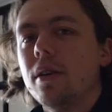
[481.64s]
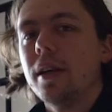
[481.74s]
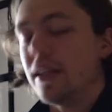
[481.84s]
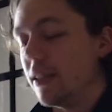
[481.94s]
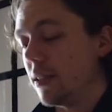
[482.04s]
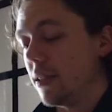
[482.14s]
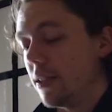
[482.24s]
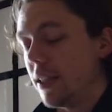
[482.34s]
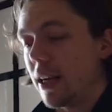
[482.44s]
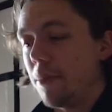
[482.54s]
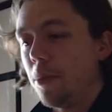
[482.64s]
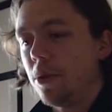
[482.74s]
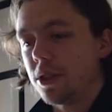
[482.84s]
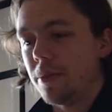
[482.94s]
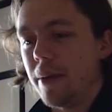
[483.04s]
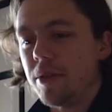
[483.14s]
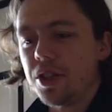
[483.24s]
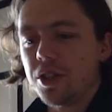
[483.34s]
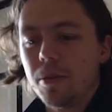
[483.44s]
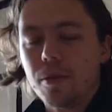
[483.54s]
is sick. I'm gonna put some
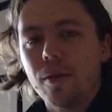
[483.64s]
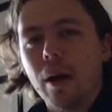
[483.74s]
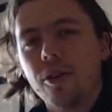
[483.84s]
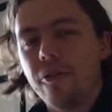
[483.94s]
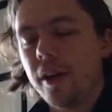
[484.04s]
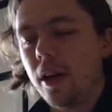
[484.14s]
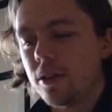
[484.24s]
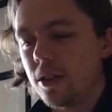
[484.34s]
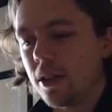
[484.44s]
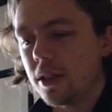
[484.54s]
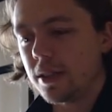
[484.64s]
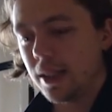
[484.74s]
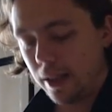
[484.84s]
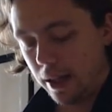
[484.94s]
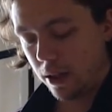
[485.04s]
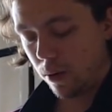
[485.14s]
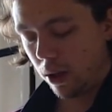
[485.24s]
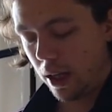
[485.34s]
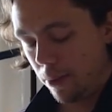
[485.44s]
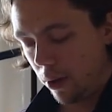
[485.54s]
images up throughout this video so you can see like the
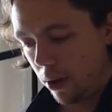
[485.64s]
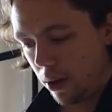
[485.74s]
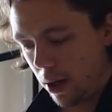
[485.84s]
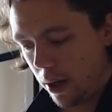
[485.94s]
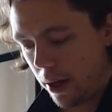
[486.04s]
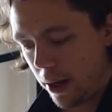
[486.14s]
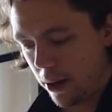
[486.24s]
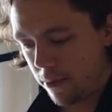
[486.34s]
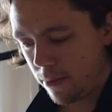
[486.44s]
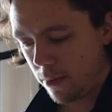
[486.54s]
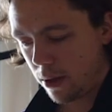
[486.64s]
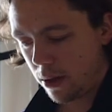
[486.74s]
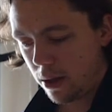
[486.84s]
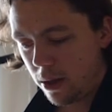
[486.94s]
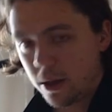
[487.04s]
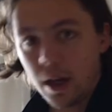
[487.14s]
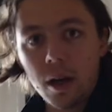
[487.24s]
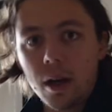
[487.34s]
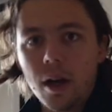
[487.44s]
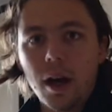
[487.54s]
quality. But yeah,
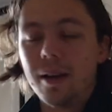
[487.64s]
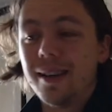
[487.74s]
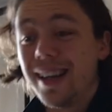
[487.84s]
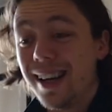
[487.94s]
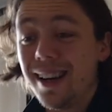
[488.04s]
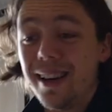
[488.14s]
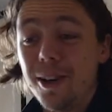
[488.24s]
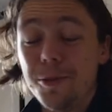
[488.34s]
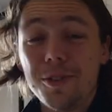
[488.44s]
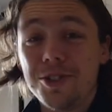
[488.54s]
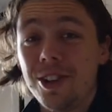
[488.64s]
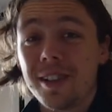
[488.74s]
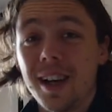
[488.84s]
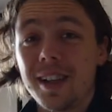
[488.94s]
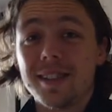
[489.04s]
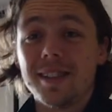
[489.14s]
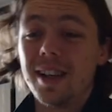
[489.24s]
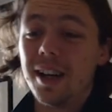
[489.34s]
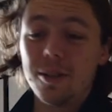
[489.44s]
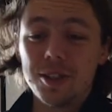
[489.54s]
I hope you enjoyed, guys.
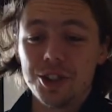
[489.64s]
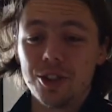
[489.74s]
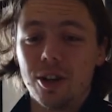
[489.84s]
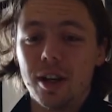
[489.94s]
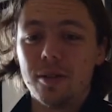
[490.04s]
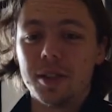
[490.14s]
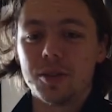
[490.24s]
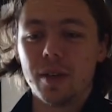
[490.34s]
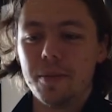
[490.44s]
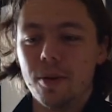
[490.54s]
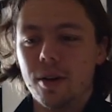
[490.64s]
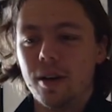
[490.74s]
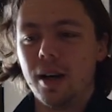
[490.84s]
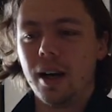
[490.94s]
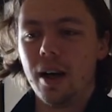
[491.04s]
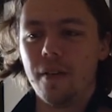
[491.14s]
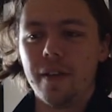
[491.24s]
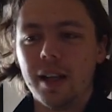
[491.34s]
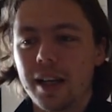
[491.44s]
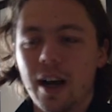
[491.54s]
I know it's short, I know it's sweet, but I
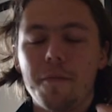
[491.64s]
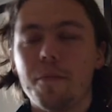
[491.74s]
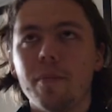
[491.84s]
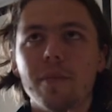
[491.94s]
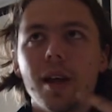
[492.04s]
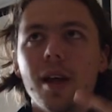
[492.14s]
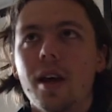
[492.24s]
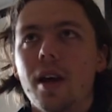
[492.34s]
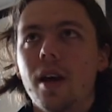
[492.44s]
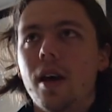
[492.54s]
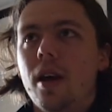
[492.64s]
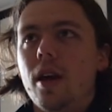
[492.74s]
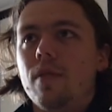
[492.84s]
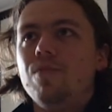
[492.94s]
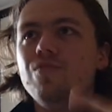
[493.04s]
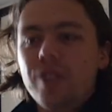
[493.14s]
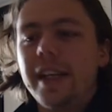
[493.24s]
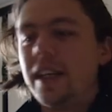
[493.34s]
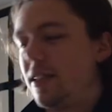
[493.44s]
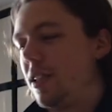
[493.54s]
feel like I've
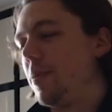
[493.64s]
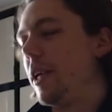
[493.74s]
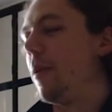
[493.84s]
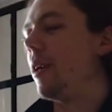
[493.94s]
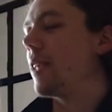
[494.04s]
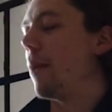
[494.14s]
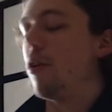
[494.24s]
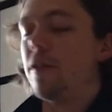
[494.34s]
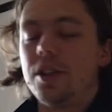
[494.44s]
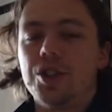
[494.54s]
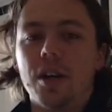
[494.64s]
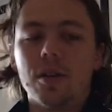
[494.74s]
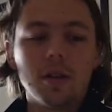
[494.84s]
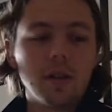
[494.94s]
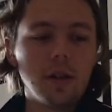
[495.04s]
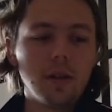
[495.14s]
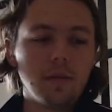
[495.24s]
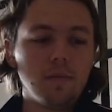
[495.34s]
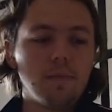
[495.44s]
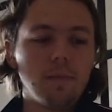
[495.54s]
needed to speak about this camera on this channel.
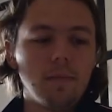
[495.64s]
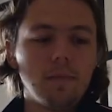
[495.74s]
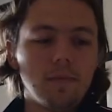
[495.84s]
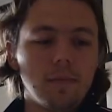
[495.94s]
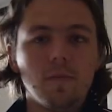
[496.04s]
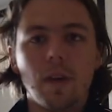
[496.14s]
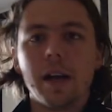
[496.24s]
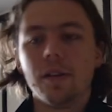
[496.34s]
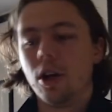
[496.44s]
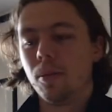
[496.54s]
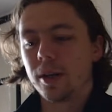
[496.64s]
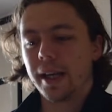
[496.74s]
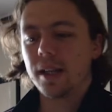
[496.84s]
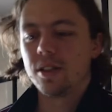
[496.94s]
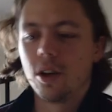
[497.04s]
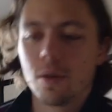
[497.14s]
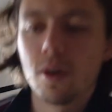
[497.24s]
Right, no more gear talk. We're